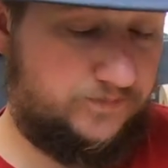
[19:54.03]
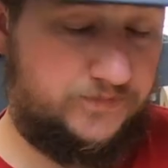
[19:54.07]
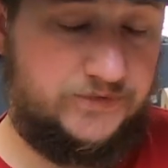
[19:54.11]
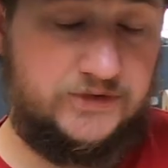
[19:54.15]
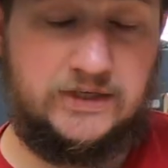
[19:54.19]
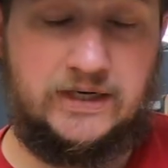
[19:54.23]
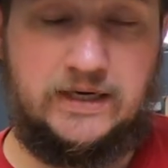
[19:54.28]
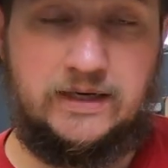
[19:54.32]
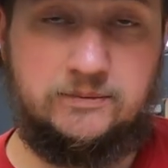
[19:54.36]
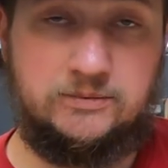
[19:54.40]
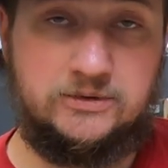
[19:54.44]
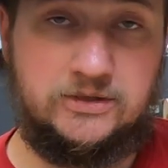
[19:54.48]

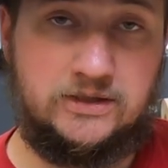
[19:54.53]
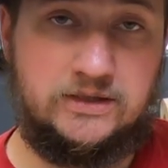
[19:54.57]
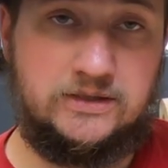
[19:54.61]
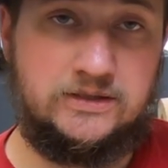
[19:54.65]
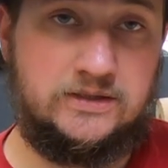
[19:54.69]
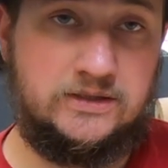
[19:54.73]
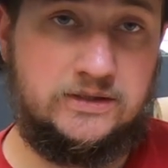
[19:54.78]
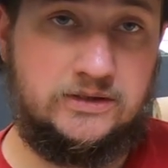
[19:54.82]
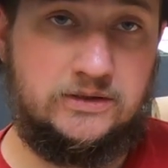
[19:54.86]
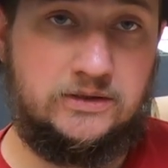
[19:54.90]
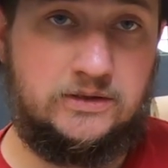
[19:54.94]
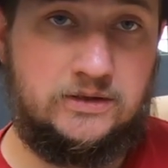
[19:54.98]
time to
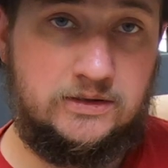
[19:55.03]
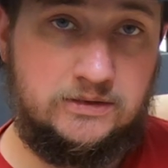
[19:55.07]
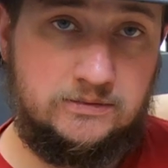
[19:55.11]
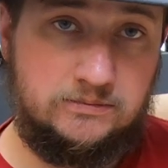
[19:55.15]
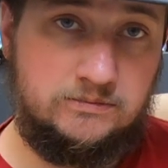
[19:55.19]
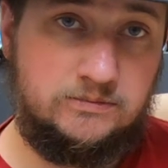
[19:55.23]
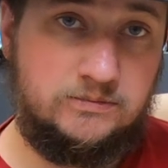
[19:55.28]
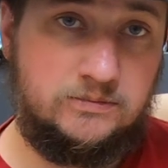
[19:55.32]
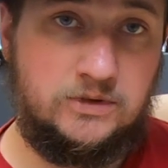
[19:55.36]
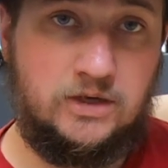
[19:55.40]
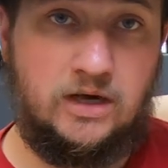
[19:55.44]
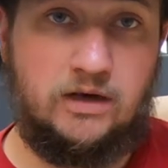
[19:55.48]
continue on,
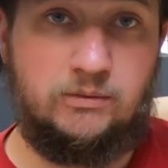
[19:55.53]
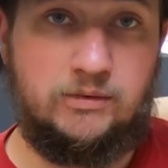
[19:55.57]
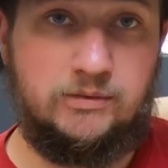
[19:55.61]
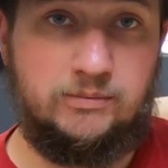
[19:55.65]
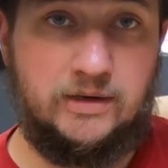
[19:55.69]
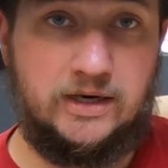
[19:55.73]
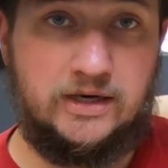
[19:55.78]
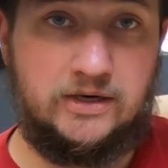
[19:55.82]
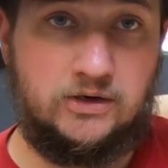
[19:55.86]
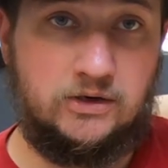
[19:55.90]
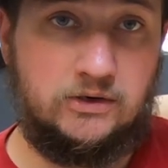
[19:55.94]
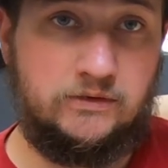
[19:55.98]
I'll be
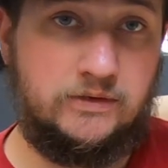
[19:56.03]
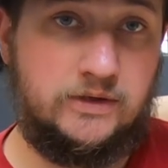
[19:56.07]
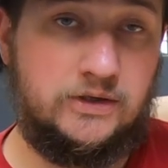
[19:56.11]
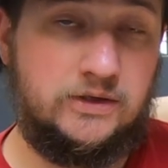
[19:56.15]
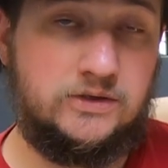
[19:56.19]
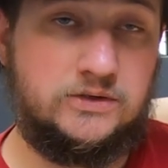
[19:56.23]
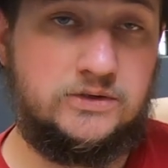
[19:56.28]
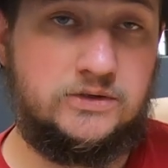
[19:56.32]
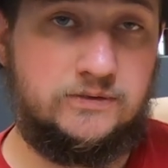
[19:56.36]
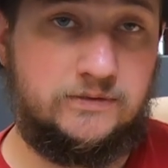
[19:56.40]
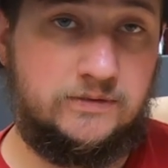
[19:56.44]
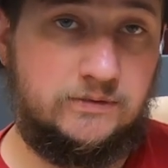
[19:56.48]
back over
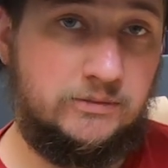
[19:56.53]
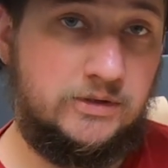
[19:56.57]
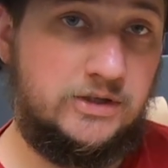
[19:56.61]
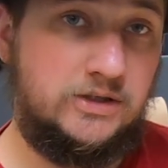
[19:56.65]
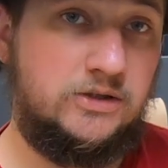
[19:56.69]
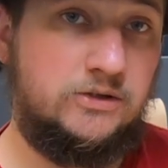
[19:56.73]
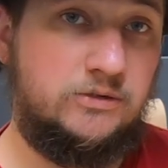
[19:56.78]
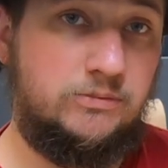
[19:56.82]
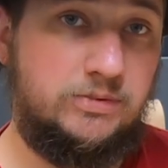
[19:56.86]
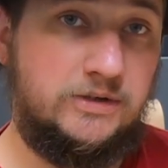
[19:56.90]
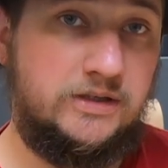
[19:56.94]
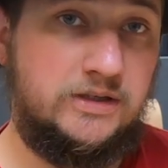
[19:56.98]
here. So for me,
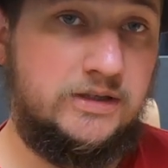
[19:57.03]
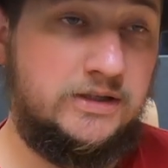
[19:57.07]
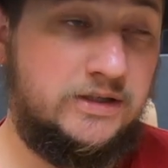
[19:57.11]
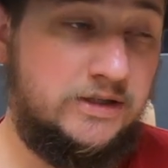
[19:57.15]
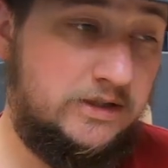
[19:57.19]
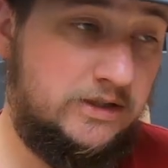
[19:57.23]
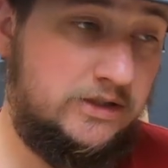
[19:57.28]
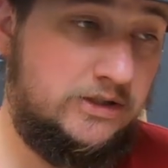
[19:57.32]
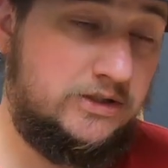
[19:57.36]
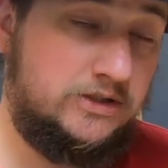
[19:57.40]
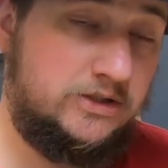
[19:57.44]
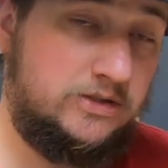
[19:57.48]
it'll be
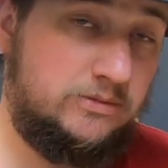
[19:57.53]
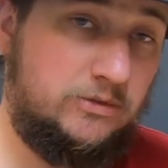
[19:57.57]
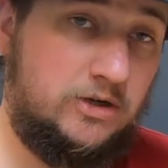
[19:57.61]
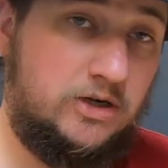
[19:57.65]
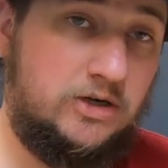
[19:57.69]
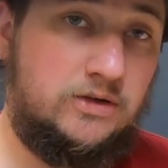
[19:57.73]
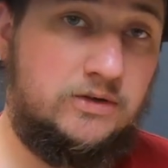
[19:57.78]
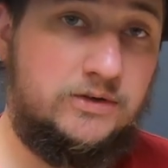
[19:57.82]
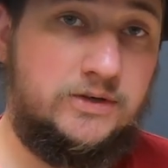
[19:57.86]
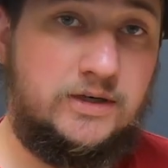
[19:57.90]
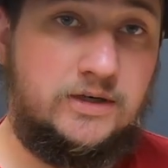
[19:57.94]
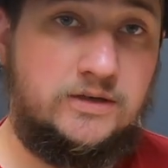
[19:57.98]

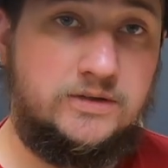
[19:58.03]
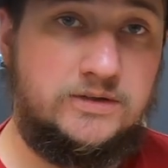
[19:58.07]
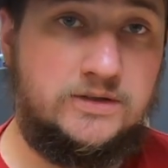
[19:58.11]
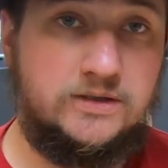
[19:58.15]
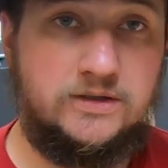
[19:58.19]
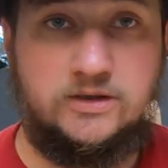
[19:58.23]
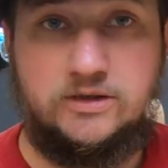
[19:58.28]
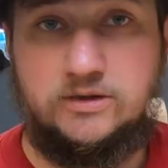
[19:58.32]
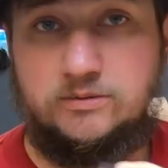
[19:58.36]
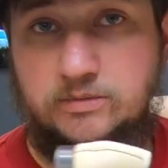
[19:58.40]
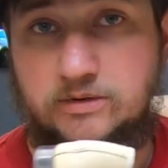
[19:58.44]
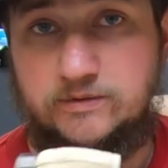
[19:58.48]
tomorrow that I'll
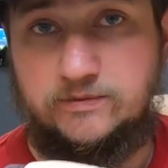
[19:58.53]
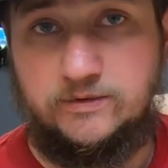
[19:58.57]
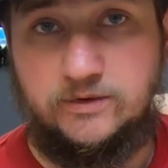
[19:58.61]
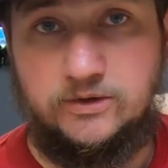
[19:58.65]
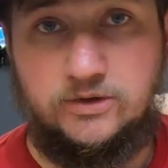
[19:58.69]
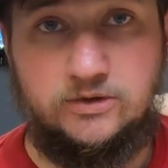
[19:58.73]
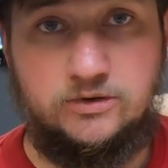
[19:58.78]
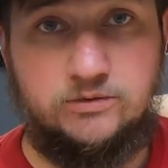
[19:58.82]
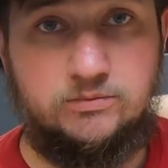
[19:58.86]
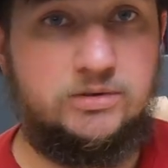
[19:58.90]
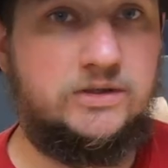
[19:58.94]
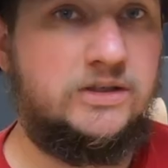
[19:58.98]
see you, but for
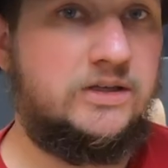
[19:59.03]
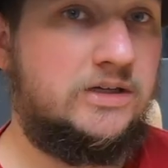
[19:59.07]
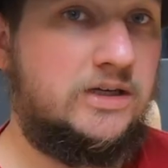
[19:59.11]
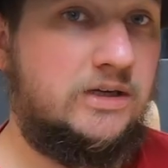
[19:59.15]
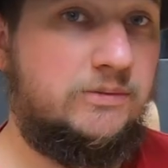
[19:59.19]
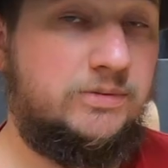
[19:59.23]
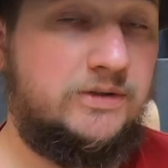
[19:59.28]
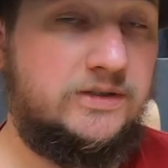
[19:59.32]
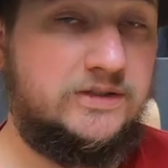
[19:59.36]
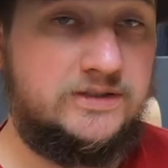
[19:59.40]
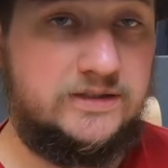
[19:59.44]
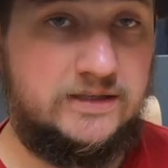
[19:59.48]
you, it'll be a
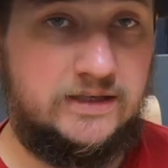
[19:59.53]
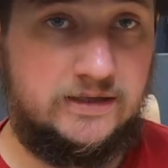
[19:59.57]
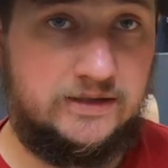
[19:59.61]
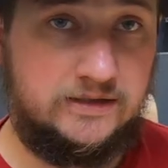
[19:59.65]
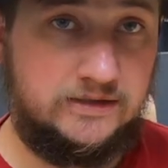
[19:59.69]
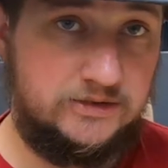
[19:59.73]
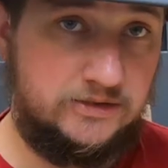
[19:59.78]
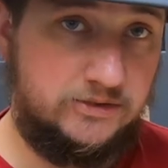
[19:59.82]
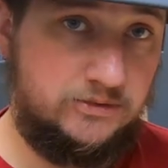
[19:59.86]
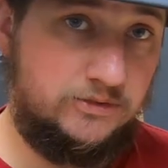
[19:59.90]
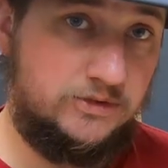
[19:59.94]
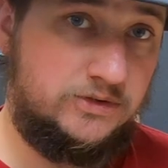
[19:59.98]
couple of
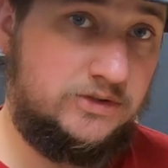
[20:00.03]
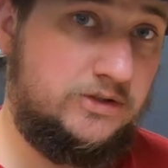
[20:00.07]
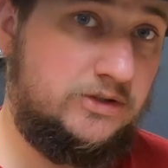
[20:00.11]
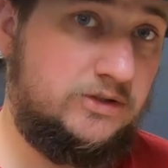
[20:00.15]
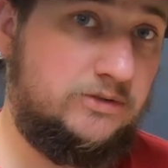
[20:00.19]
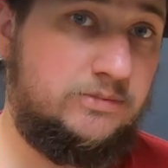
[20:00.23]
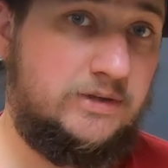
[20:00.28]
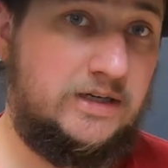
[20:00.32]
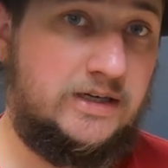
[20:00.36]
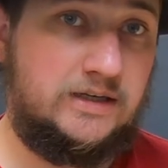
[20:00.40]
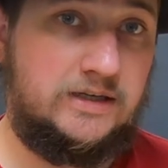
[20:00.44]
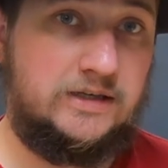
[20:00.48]
seconds. So we'll see you
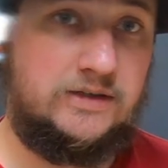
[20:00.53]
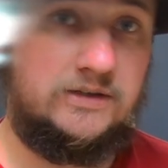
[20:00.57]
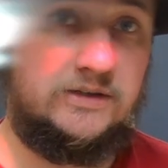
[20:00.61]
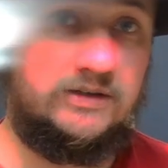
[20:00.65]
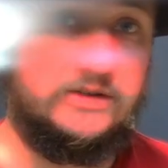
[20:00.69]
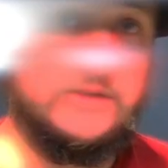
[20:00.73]
back here in